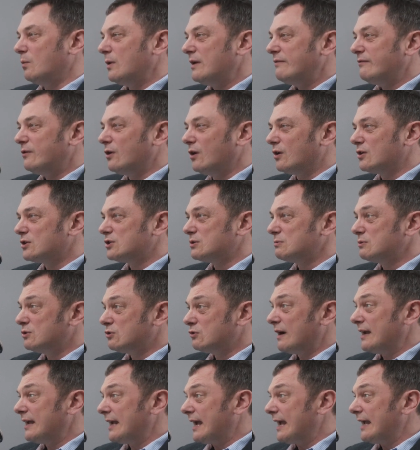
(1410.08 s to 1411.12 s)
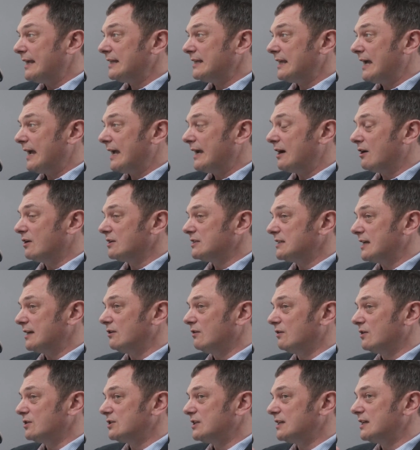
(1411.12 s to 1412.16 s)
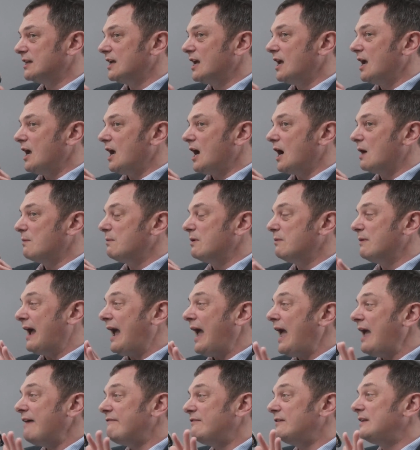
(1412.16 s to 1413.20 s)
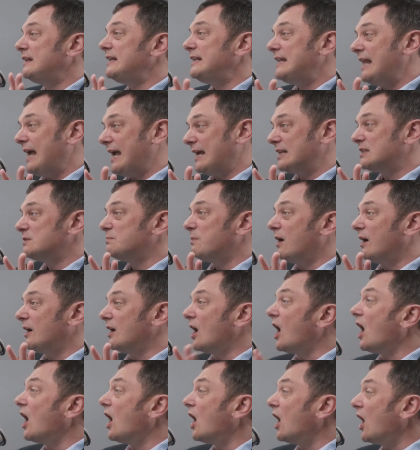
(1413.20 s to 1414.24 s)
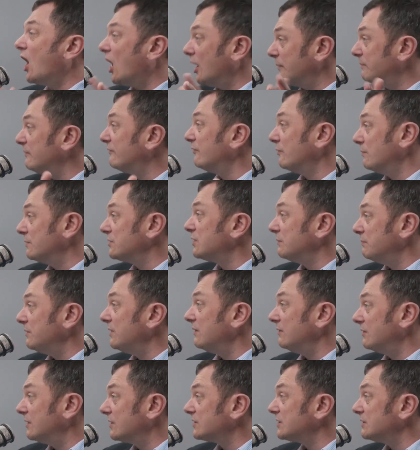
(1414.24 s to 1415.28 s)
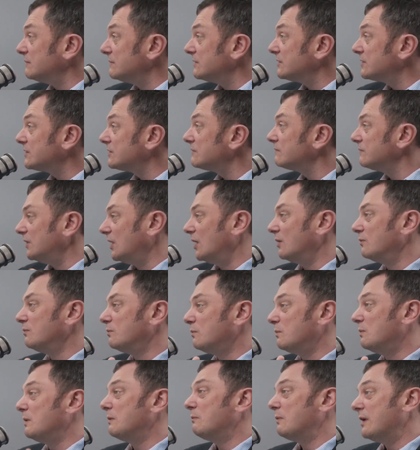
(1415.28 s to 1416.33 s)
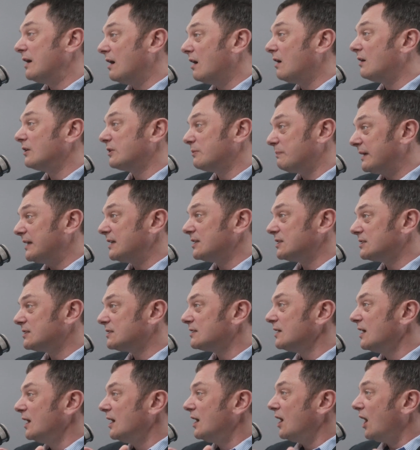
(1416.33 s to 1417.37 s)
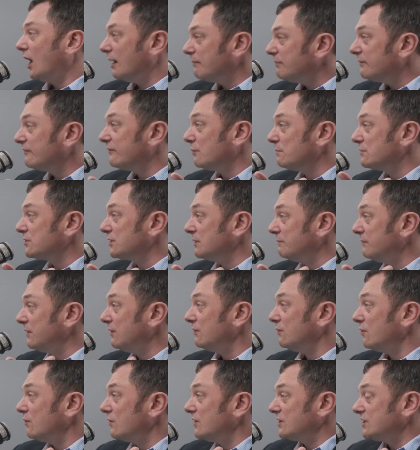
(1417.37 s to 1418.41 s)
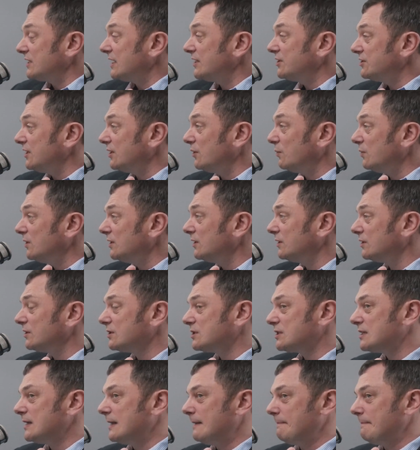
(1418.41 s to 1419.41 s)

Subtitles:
got some great AI technology, and we were heavily led by our high performance compute customers. We are the biggest high performance compute organization in the world.